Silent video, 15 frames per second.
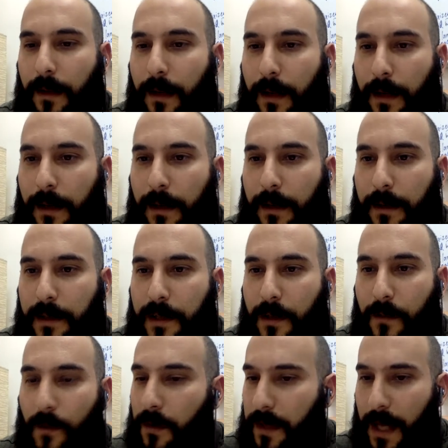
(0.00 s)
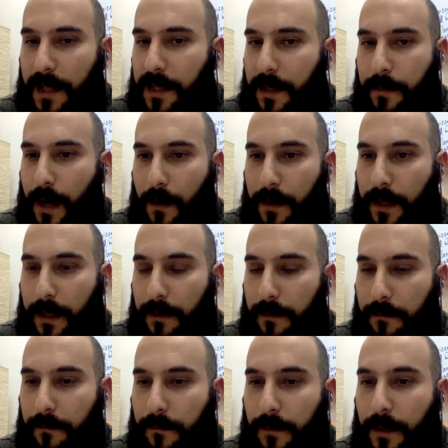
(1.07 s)
So that's about it.
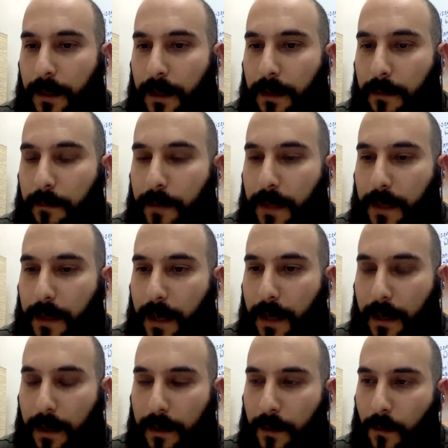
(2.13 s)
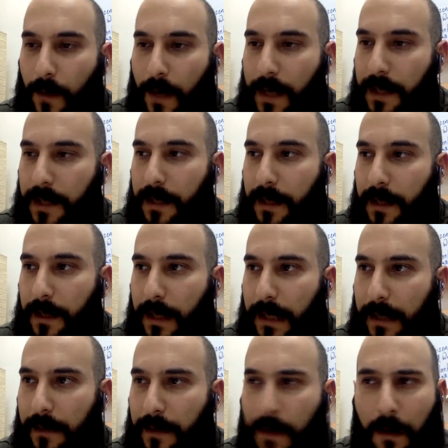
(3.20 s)
But otherwise,
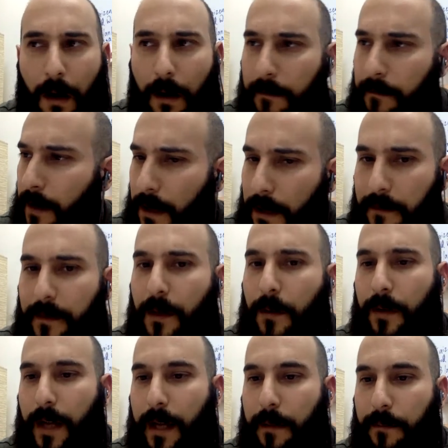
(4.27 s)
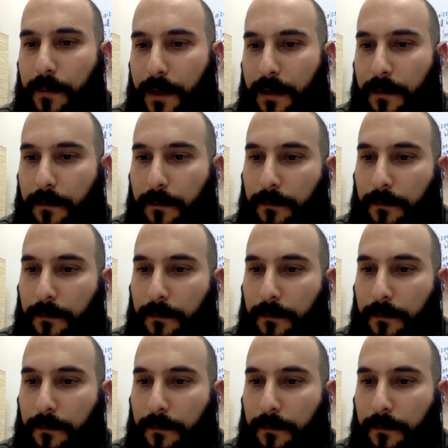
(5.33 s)
there are very few names.